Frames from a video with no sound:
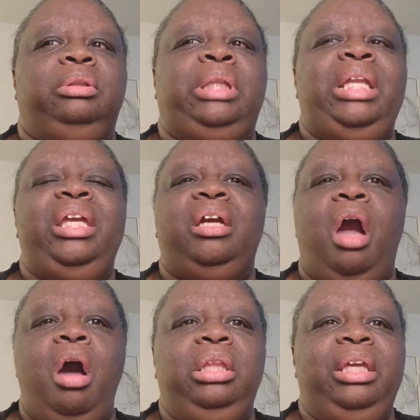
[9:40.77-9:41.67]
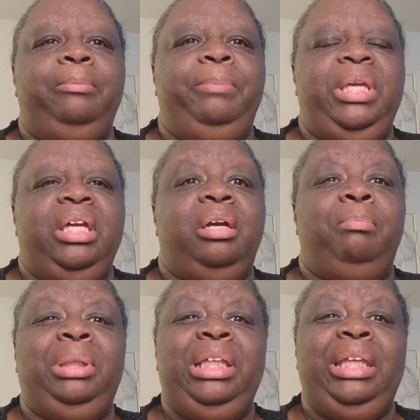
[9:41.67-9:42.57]
didn't call in being
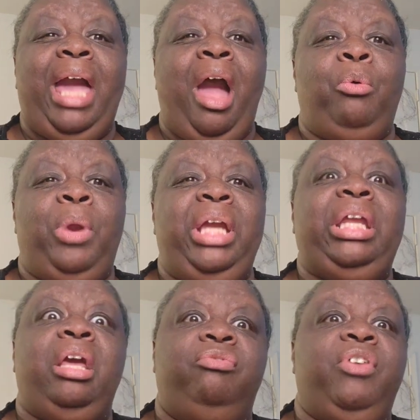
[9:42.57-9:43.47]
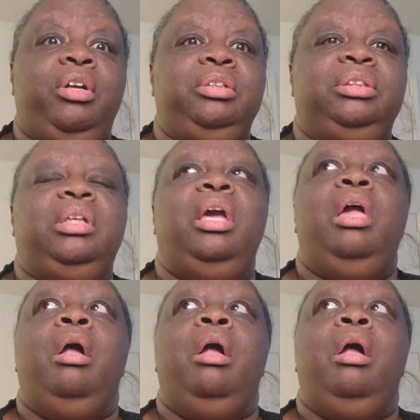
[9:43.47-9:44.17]
completely irate at first.